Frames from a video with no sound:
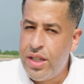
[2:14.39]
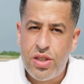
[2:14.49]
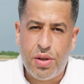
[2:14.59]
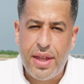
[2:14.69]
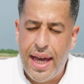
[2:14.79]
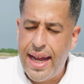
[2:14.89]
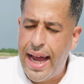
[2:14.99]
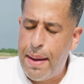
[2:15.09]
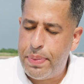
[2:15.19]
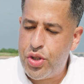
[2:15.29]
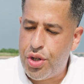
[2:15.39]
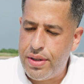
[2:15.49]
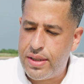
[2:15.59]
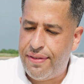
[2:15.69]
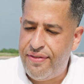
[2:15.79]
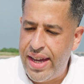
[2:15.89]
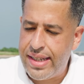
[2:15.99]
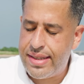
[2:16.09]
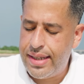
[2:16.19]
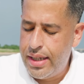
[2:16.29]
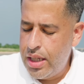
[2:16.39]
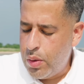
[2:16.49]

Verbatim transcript: So that aperture is fixed,